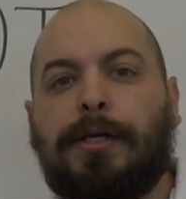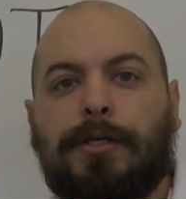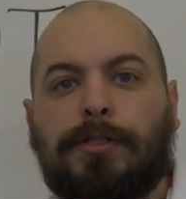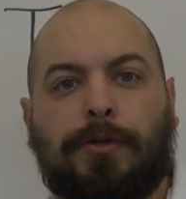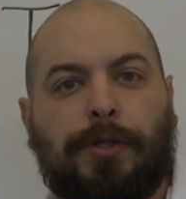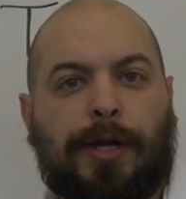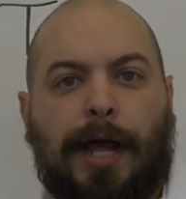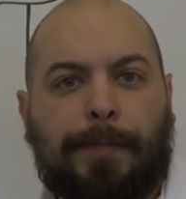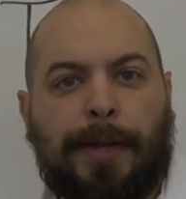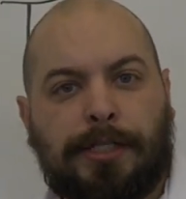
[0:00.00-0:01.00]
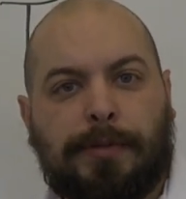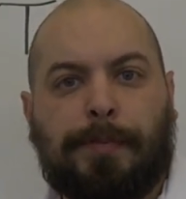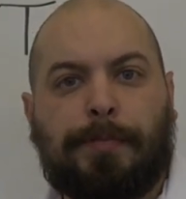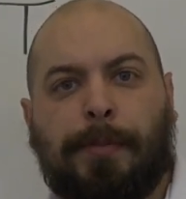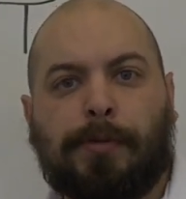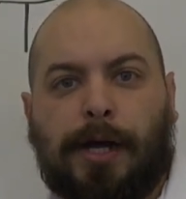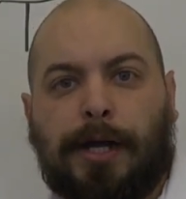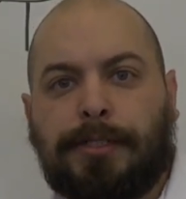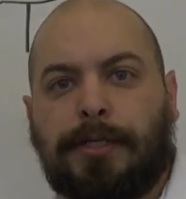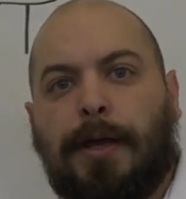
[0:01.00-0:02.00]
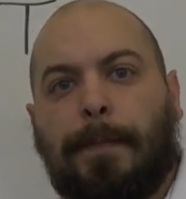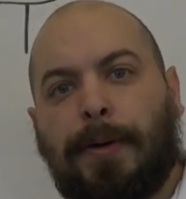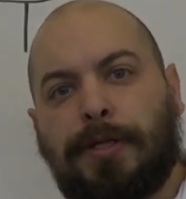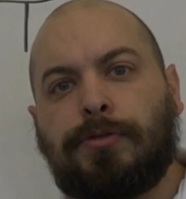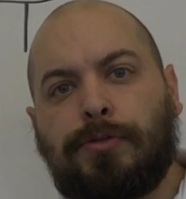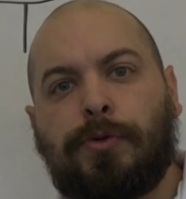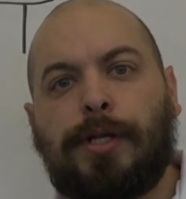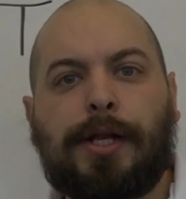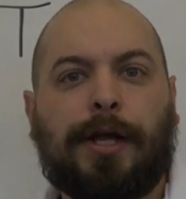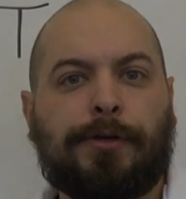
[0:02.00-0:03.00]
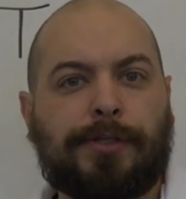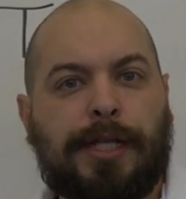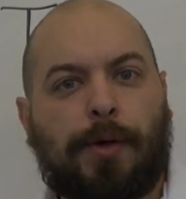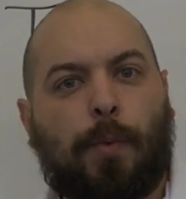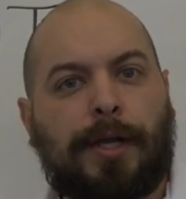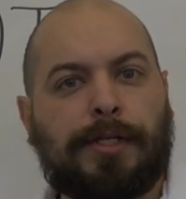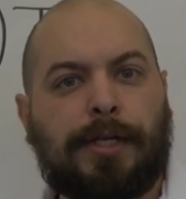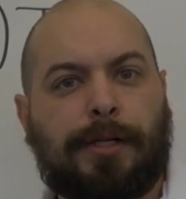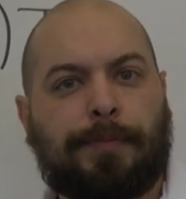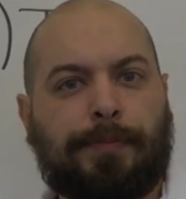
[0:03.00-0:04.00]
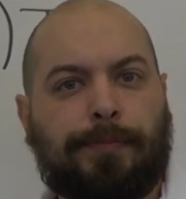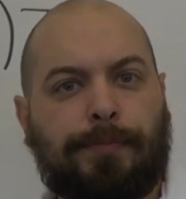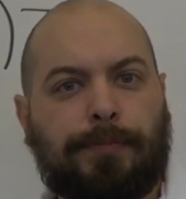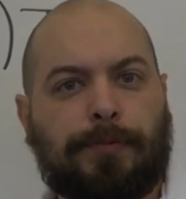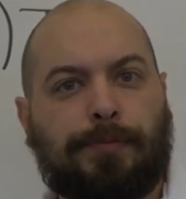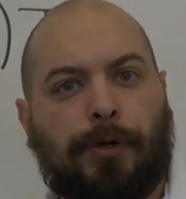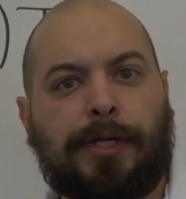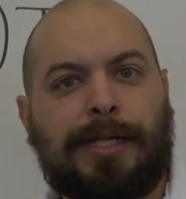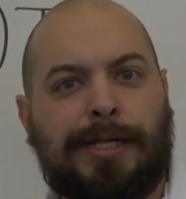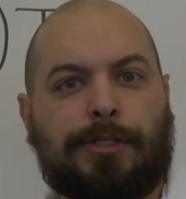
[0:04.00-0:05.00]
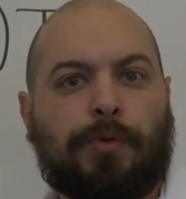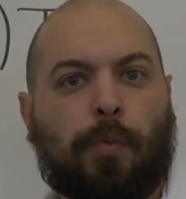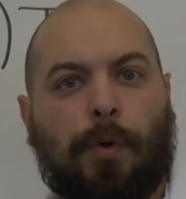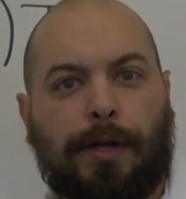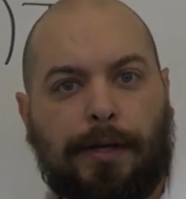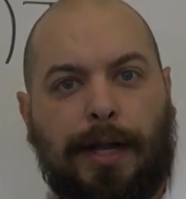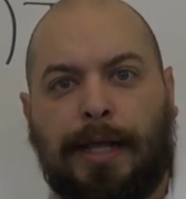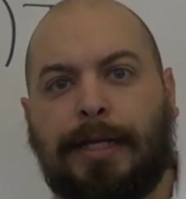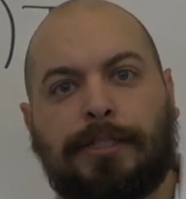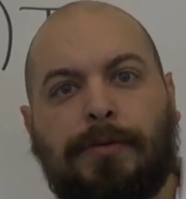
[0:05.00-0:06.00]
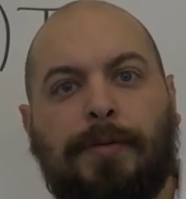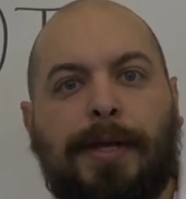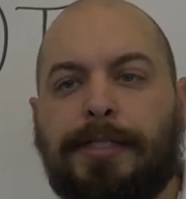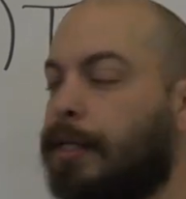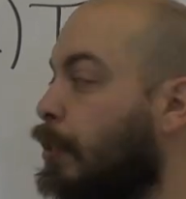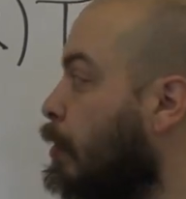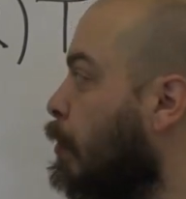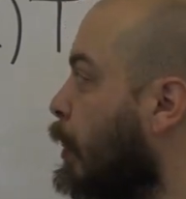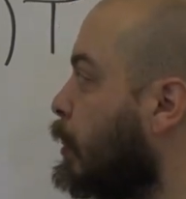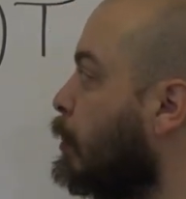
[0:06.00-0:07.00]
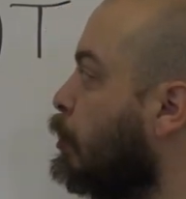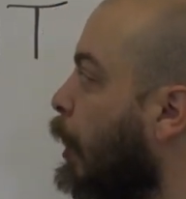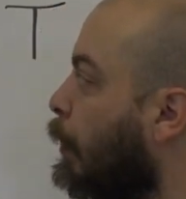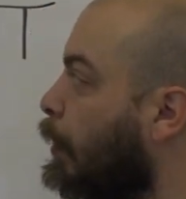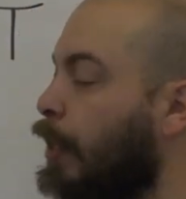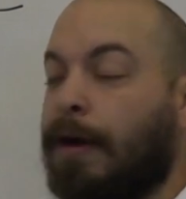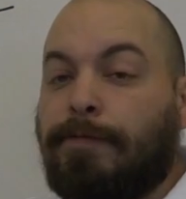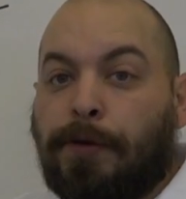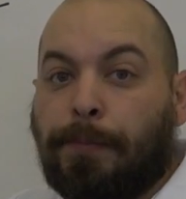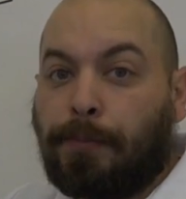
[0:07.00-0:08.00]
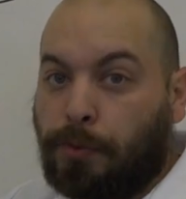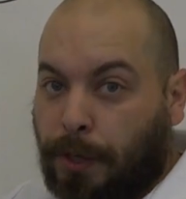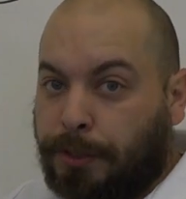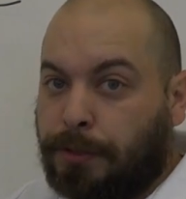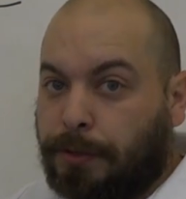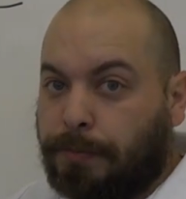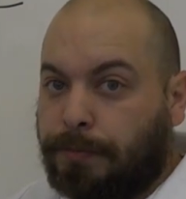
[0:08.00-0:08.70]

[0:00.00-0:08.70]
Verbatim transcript: So they're not meant to be memorized, but you do need to understand when to in put each one, and that's going to be based on the units generally of your pressure.